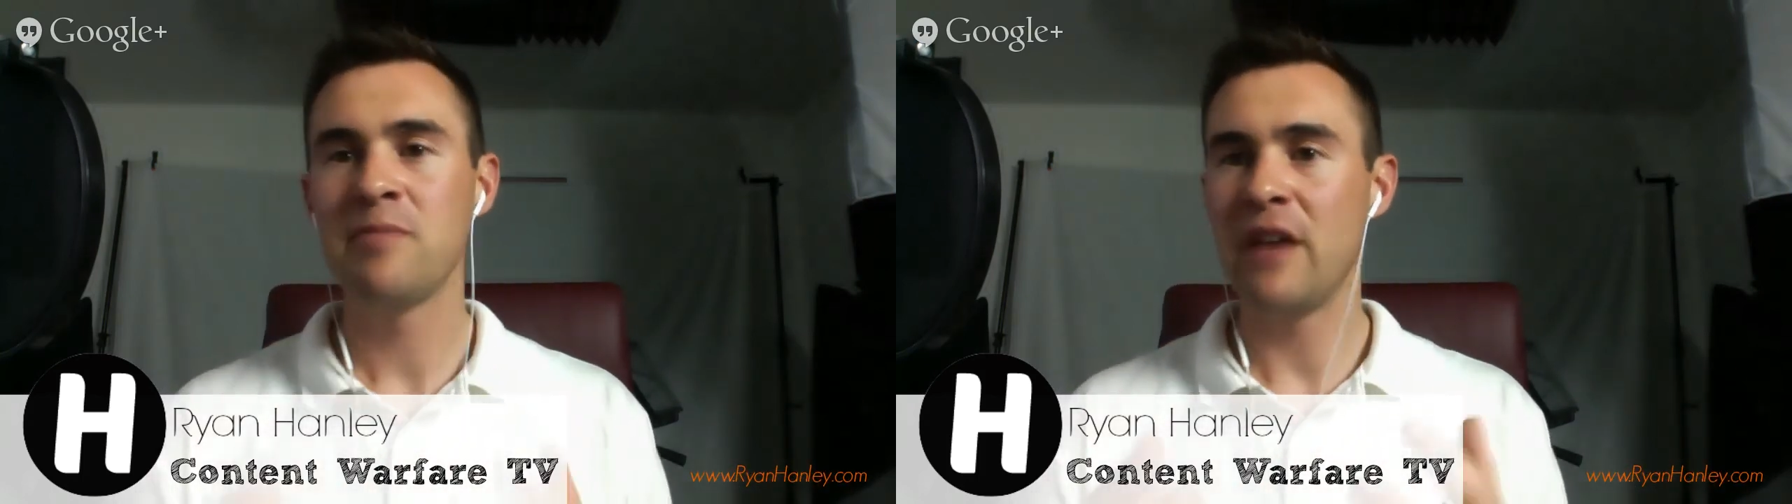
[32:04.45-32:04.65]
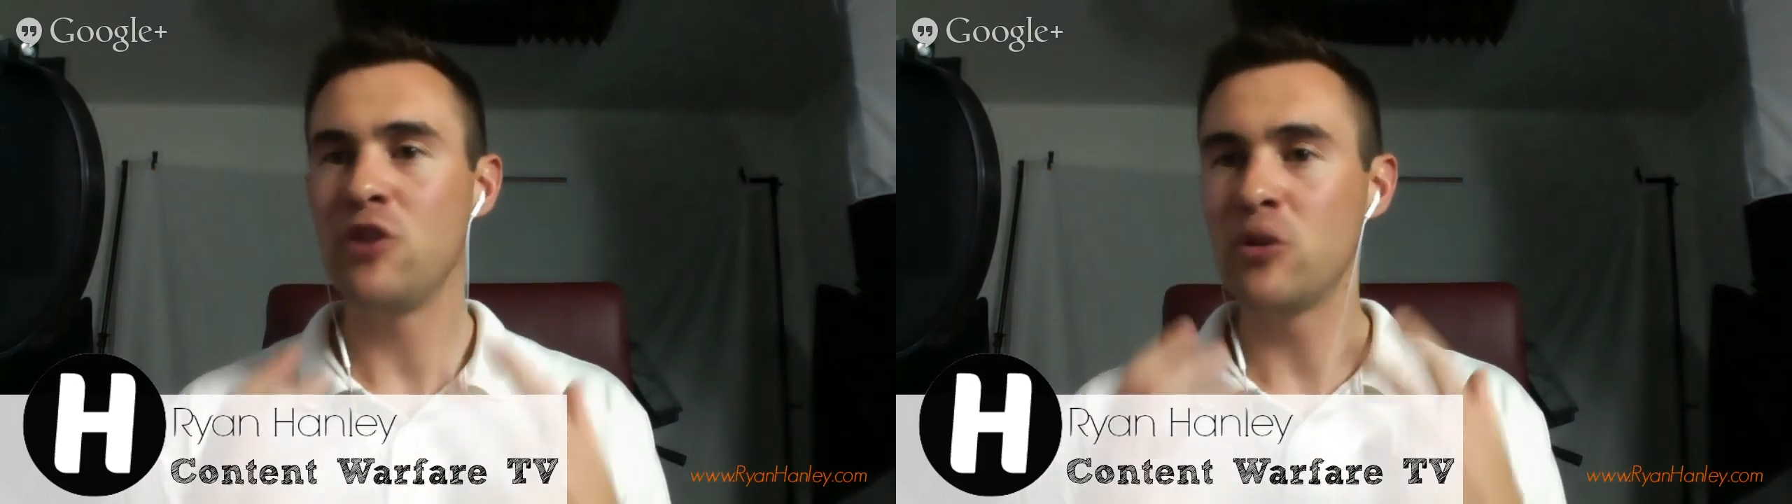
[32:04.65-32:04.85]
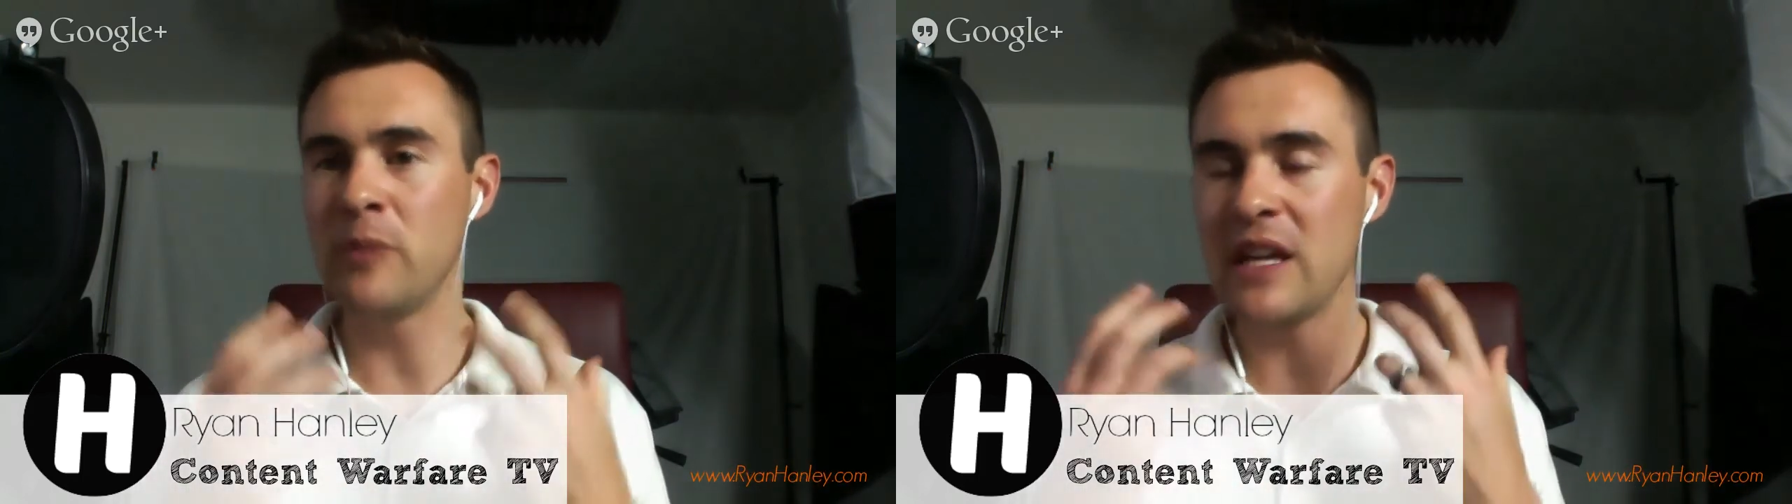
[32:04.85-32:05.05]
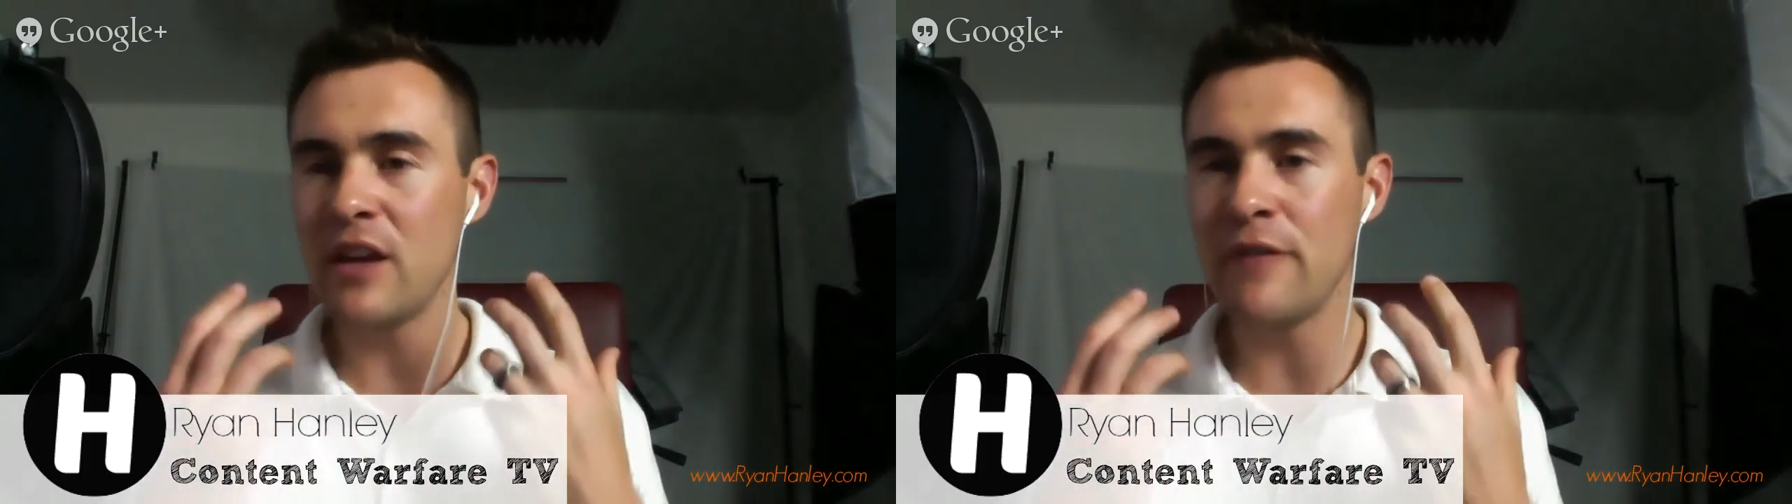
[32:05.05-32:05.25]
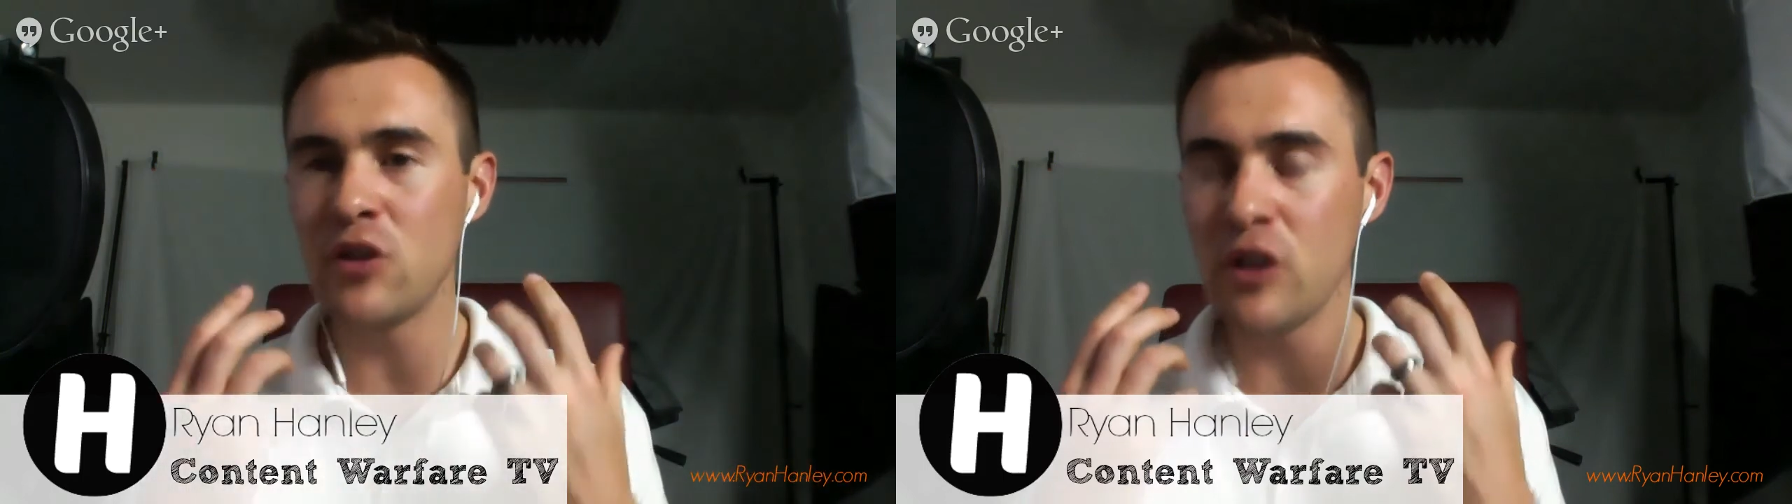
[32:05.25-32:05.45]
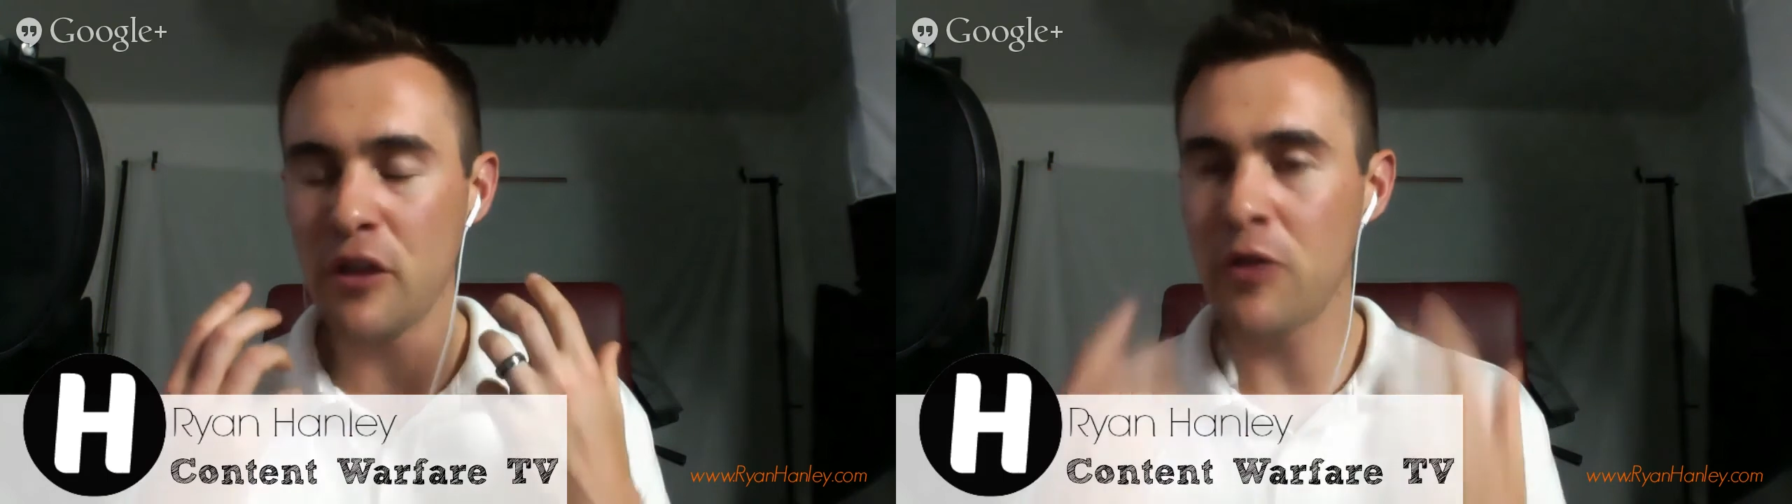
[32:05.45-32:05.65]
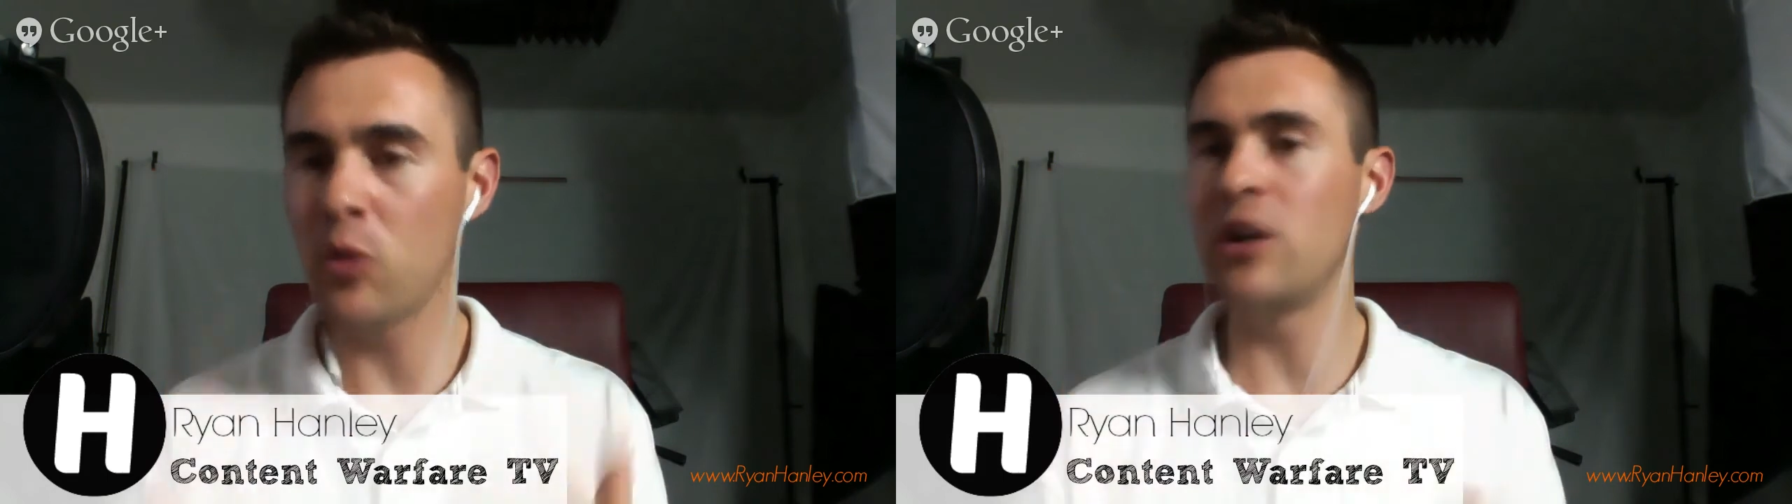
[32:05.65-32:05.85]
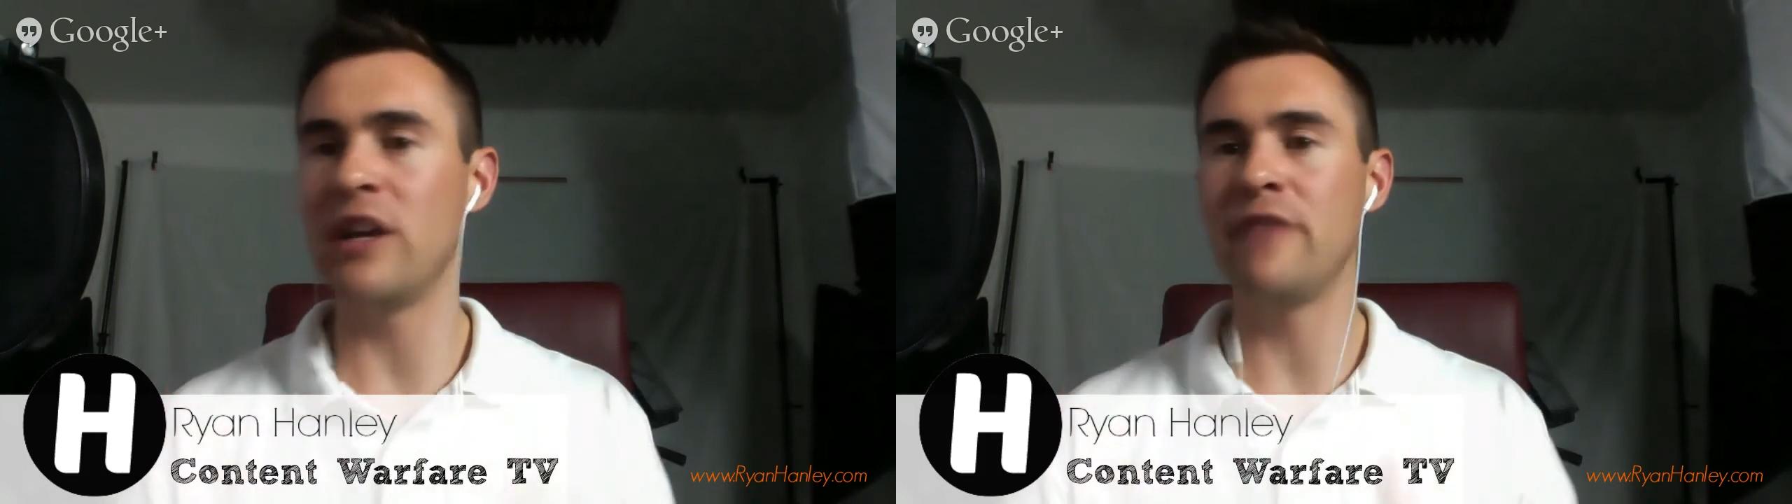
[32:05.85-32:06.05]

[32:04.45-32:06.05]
if you're an authority,